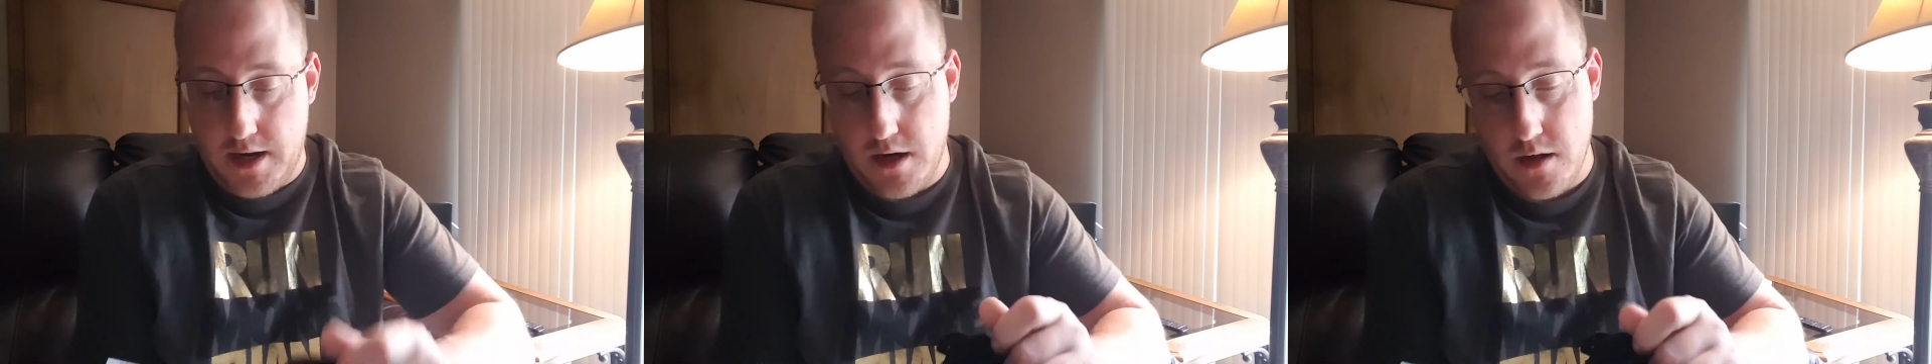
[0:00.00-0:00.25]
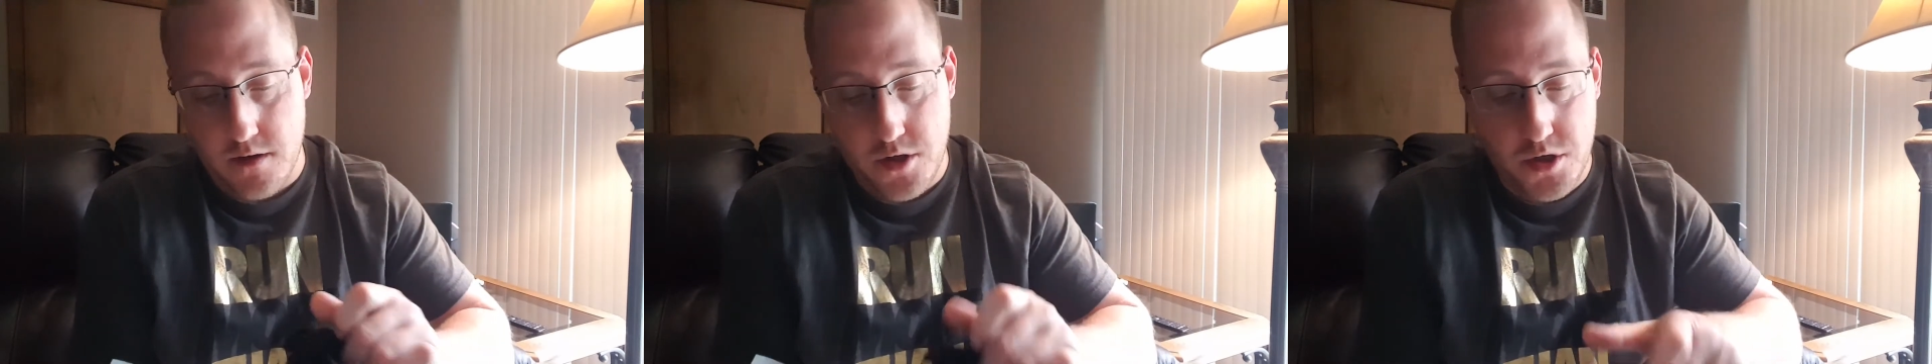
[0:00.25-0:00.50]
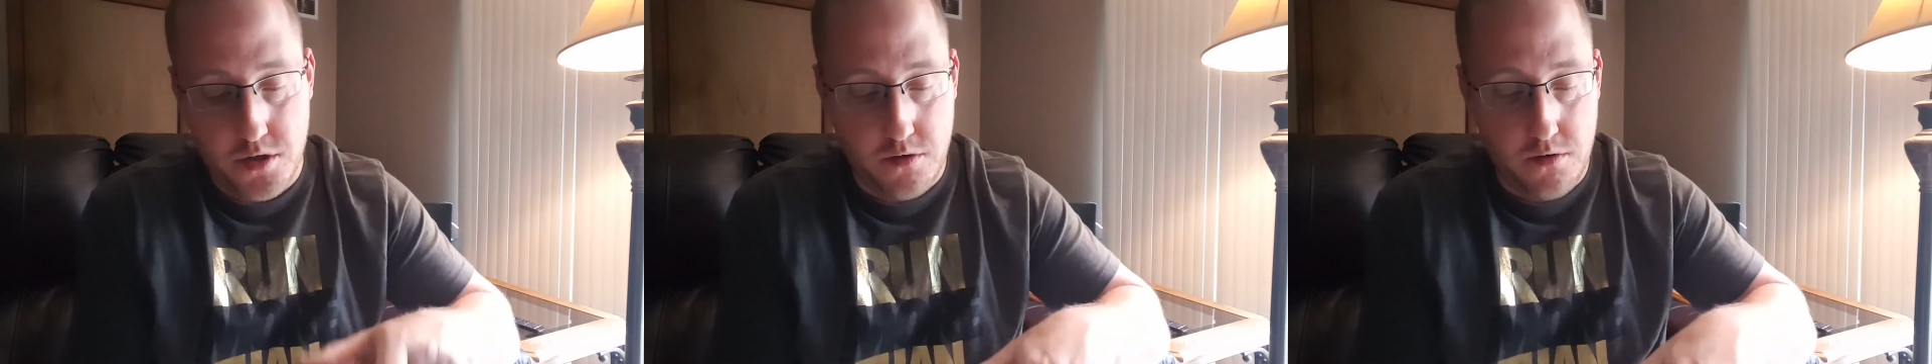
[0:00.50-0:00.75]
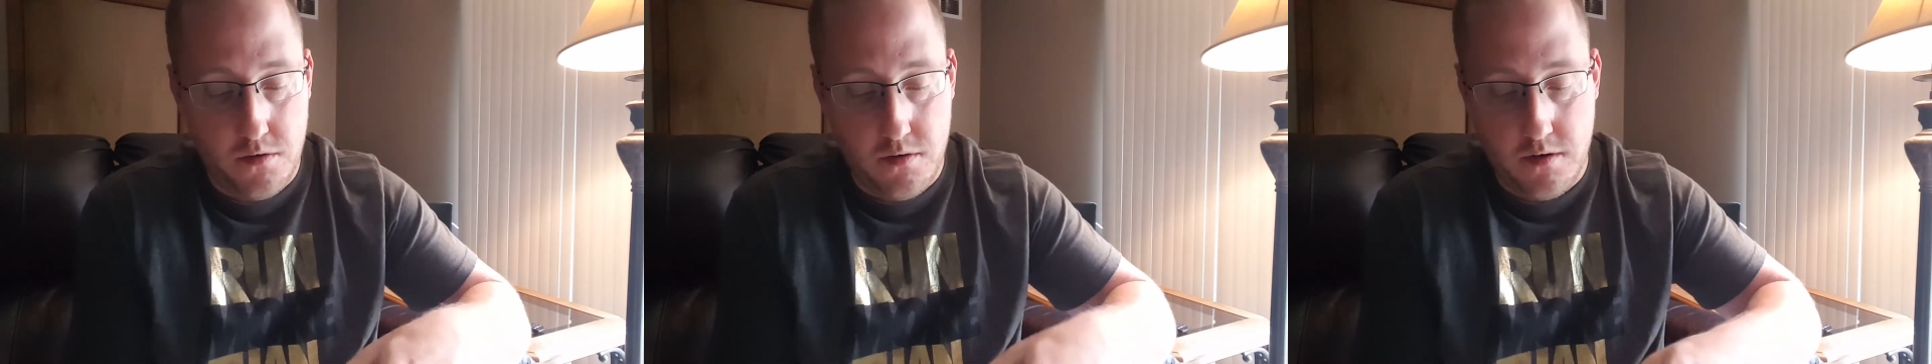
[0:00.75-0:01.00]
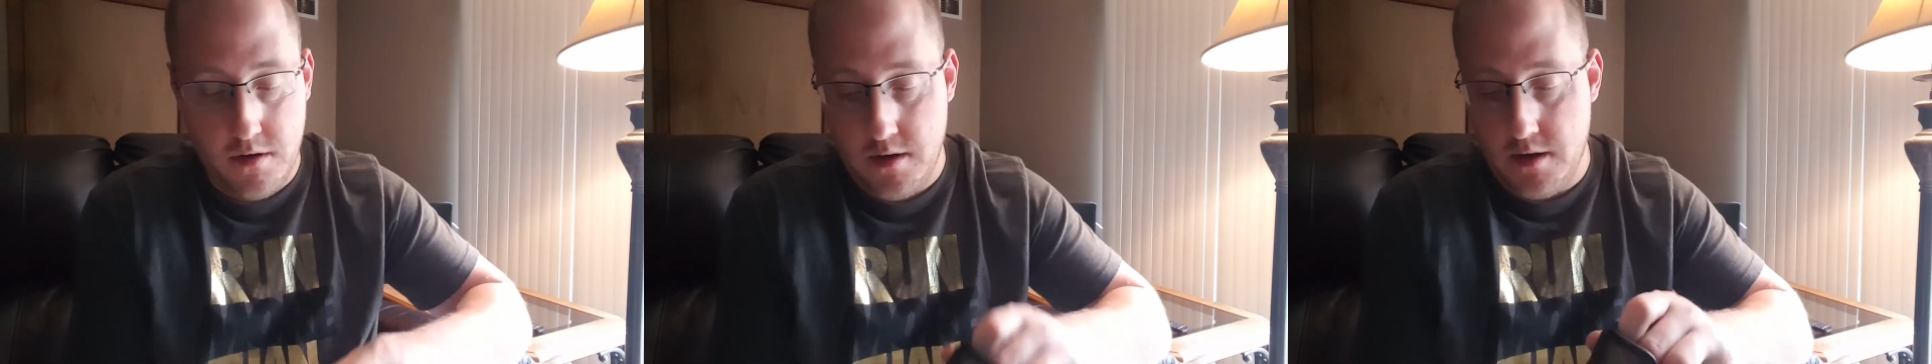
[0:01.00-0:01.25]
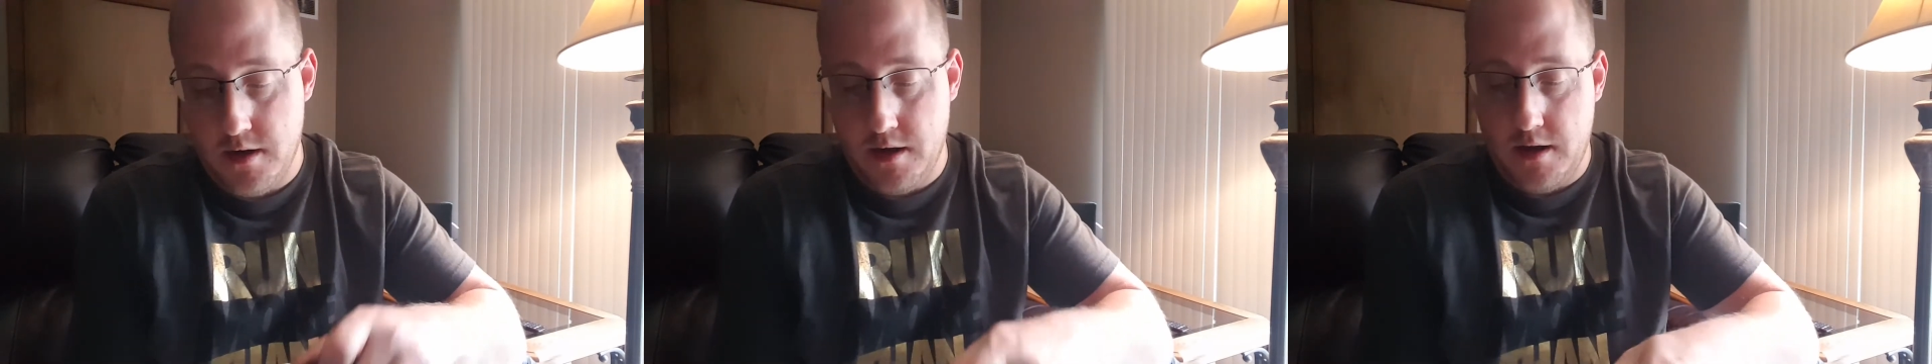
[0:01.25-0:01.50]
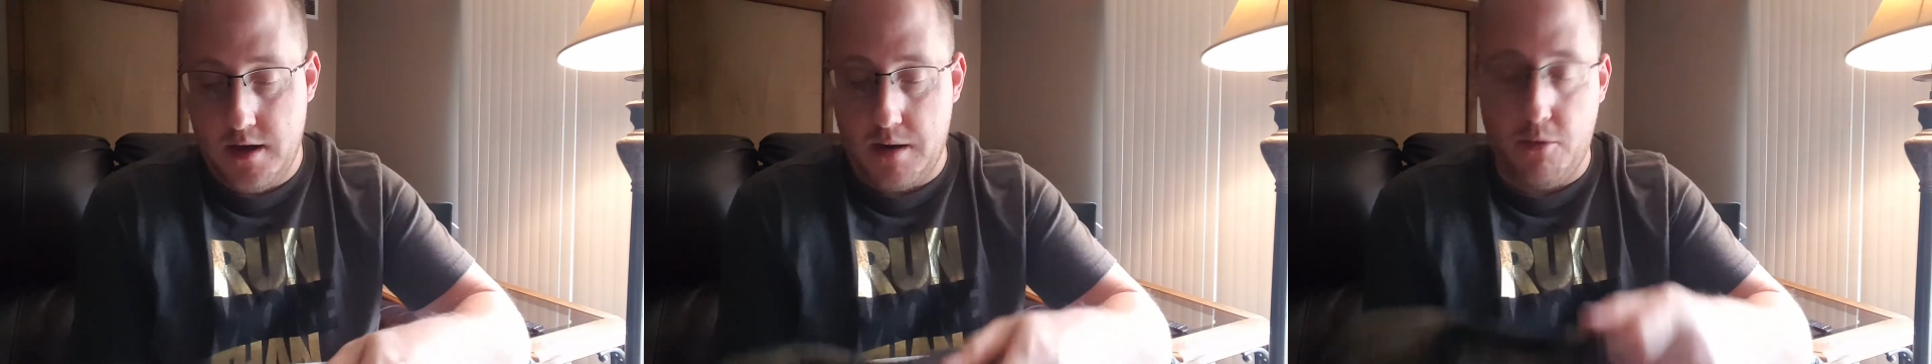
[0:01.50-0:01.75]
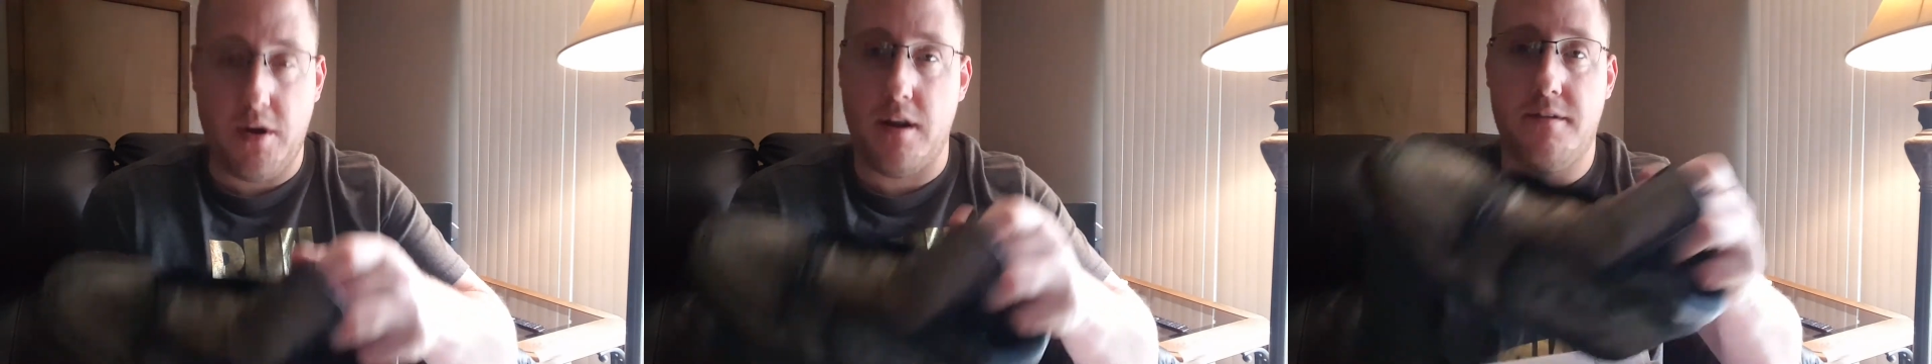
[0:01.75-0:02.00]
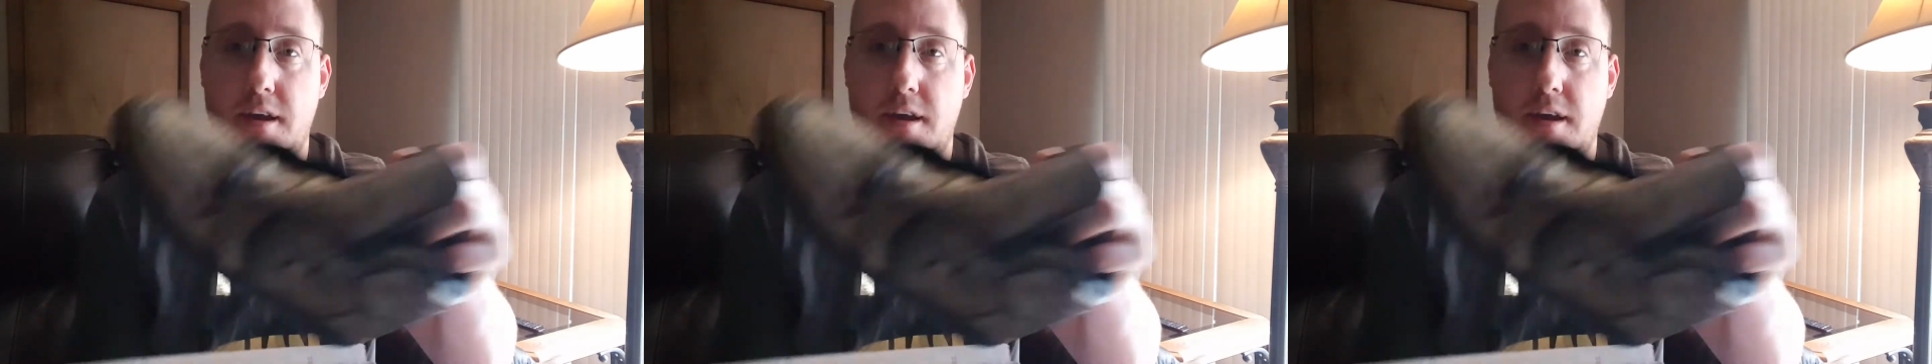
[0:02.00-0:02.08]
onto the shoe. I'm only going to